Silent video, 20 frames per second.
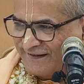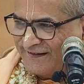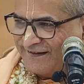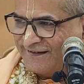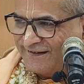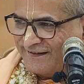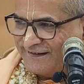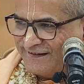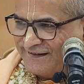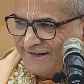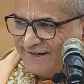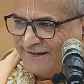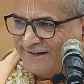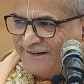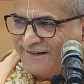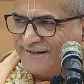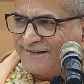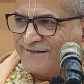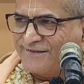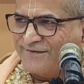Right?
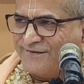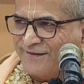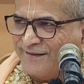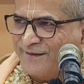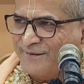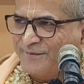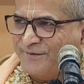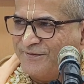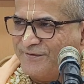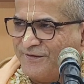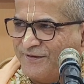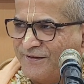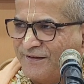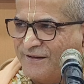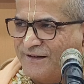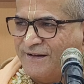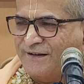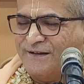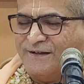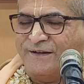One day before.
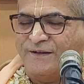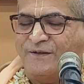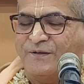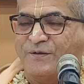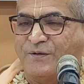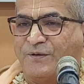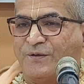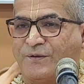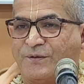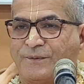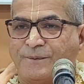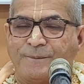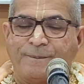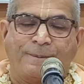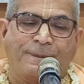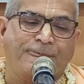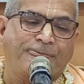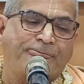So,